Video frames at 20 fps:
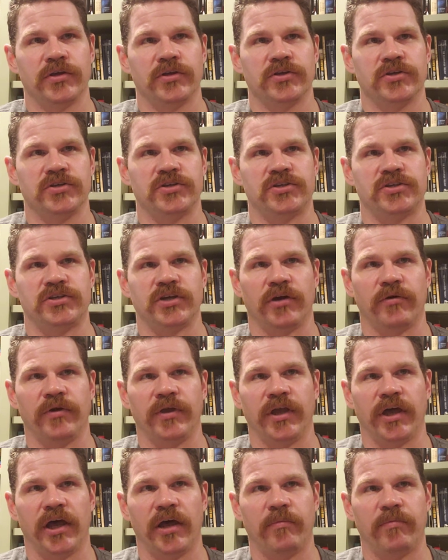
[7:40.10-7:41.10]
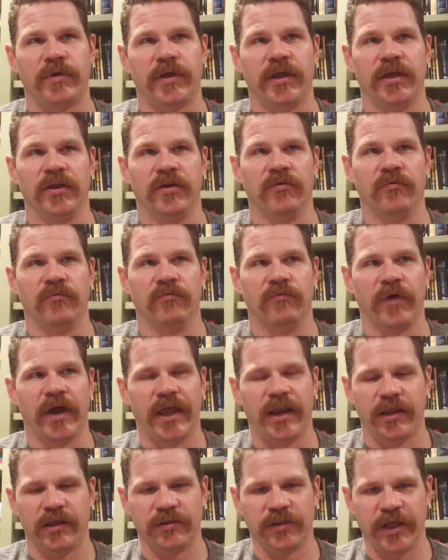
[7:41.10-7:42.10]
showing up and
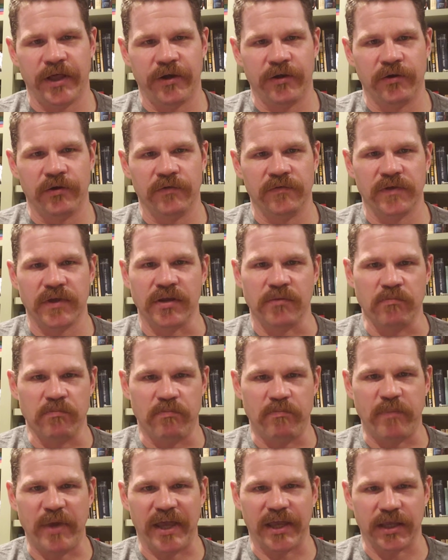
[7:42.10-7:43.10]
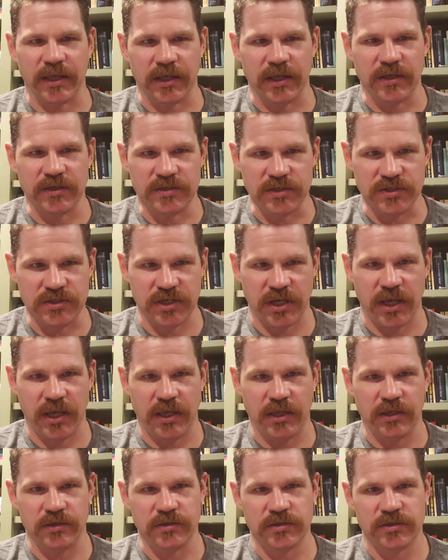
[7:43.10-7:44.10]
writing letters and begging it to
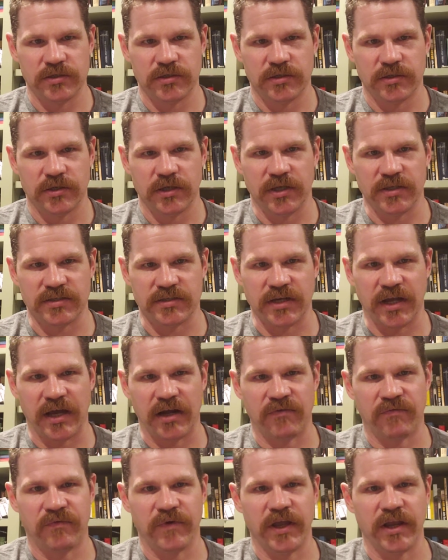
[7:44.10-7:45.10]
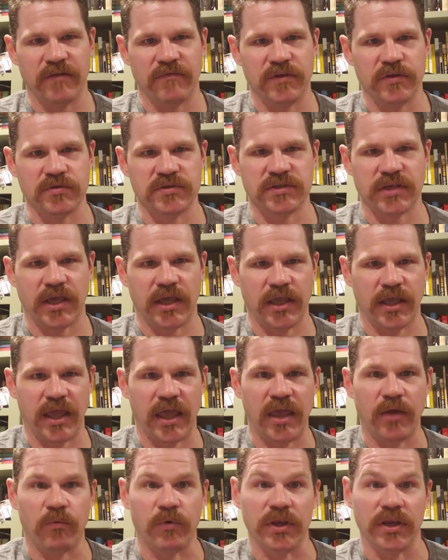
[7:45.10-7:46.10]
change. It's not afraid of you saying,
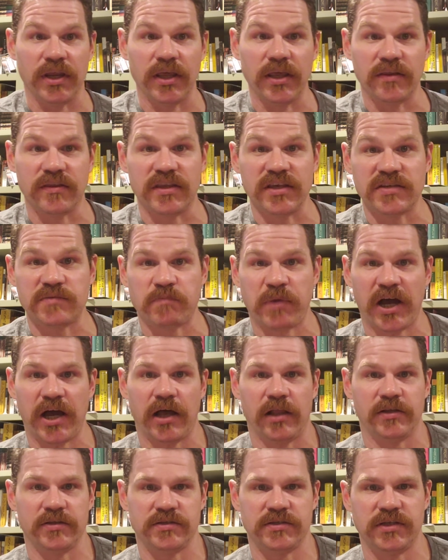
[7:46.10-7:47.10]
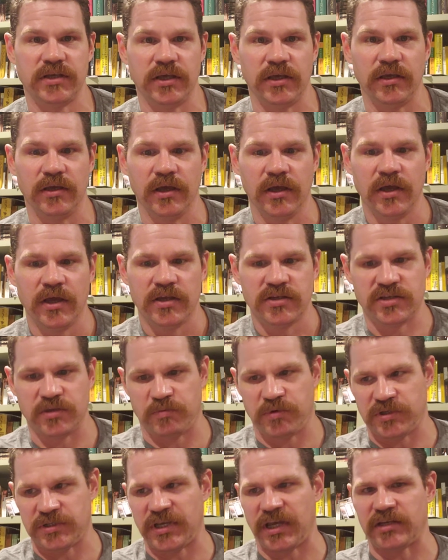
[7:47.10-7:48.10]
hey, we need this policy to
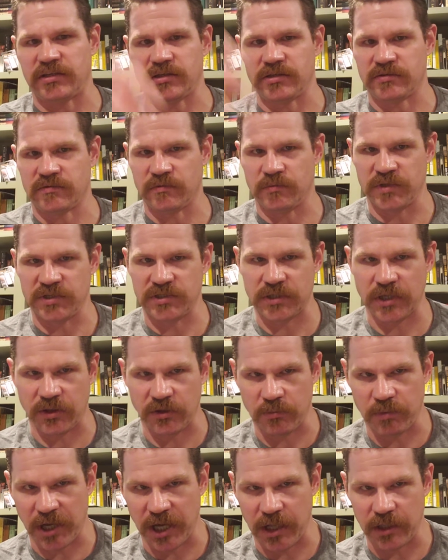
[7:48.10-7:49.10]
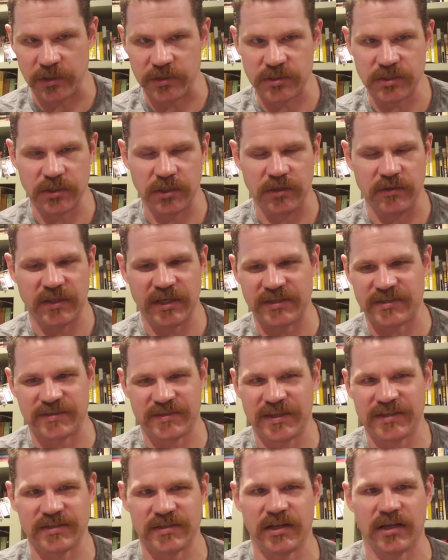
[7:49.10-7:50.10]
protect us from this other policy.
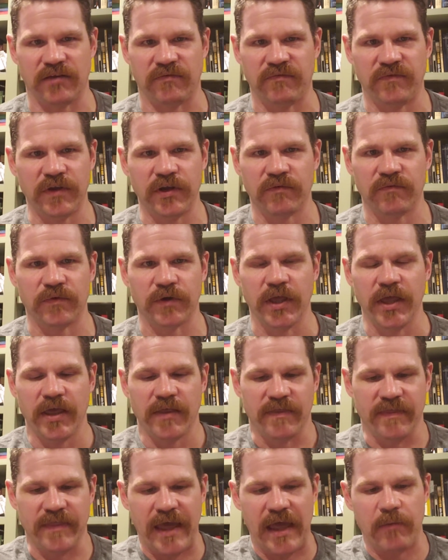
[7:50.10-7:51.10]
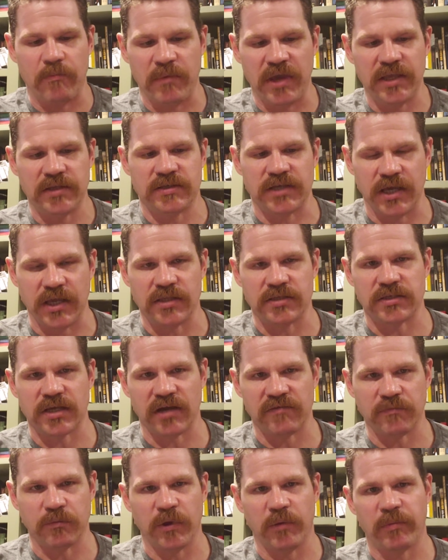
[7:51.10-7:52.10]
That's not a fear for it. That maintains
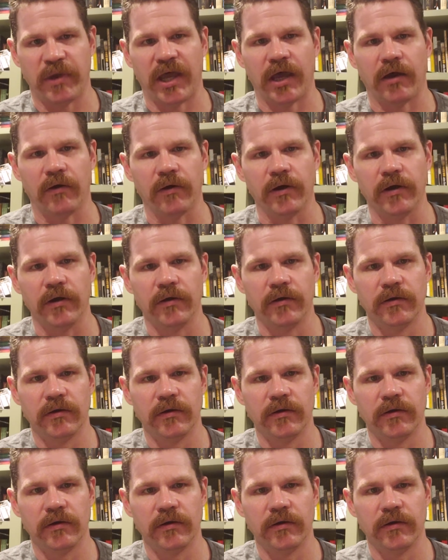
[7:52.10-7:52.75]
government power.